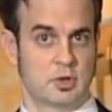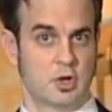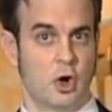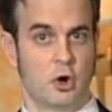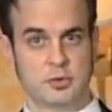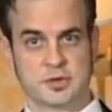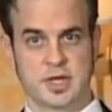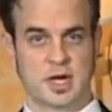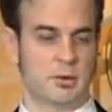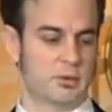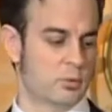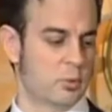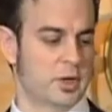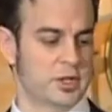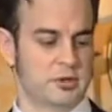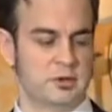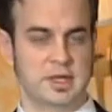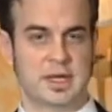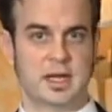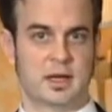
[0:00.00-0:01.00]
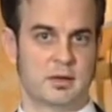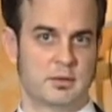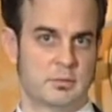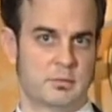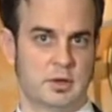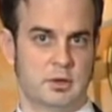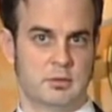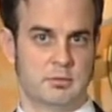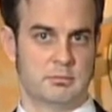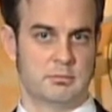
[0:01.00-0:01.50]
hotel would want you to get a
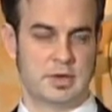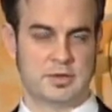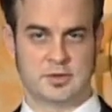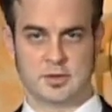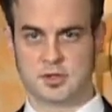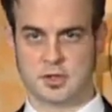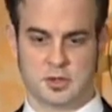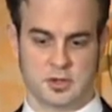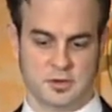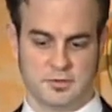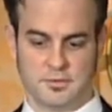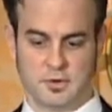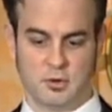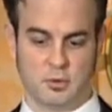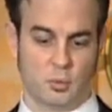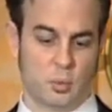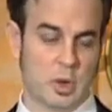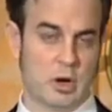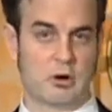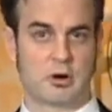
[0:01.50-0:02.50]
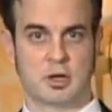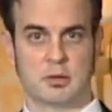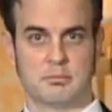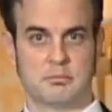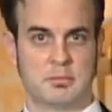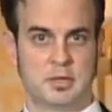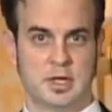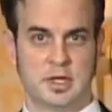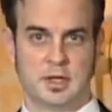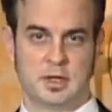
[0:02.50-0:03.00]
message on your phone,
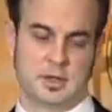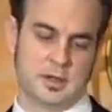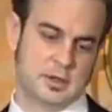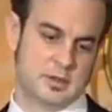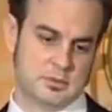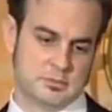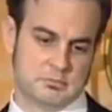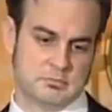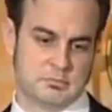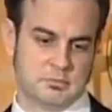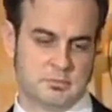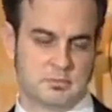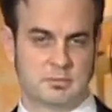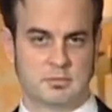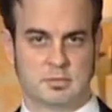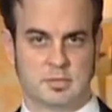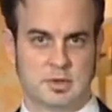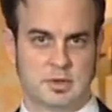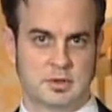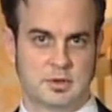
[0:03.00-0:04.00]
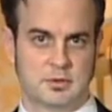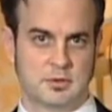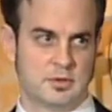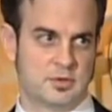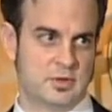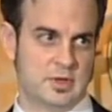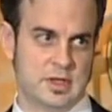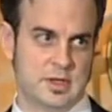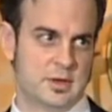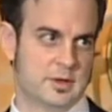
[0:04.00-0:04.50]
welcome,
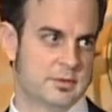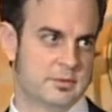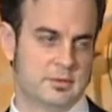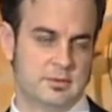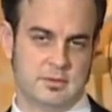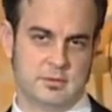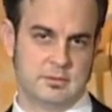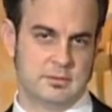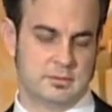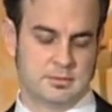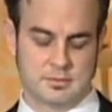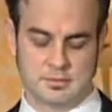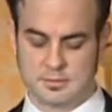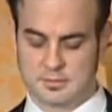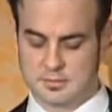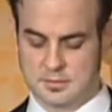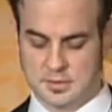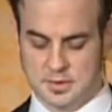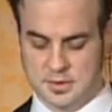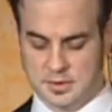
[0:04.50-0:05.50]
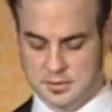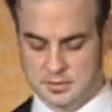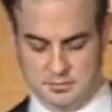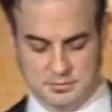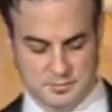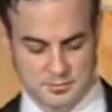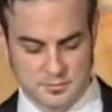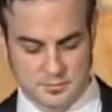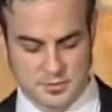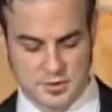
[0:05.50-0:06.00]
see the
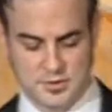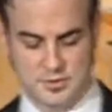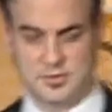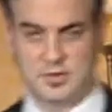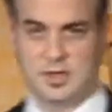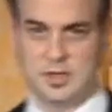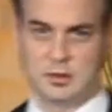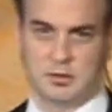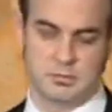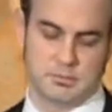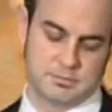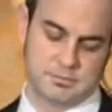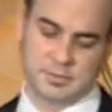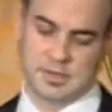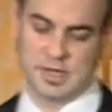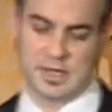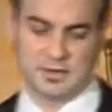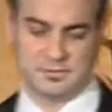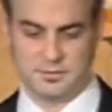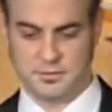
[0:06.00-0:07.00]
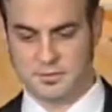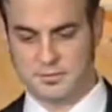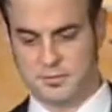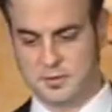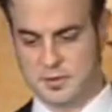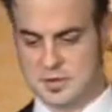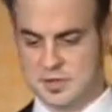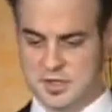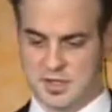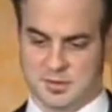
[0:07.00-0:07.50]
casino guy for
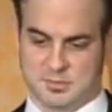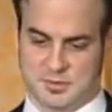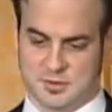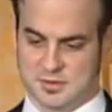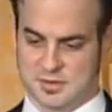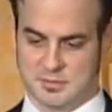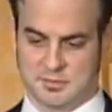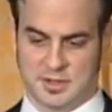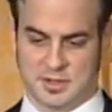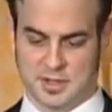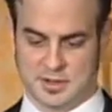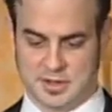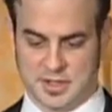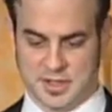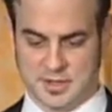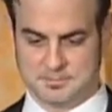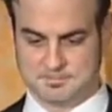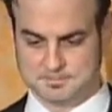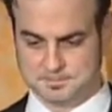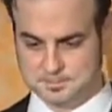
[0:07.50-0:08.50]
free chips or something like that.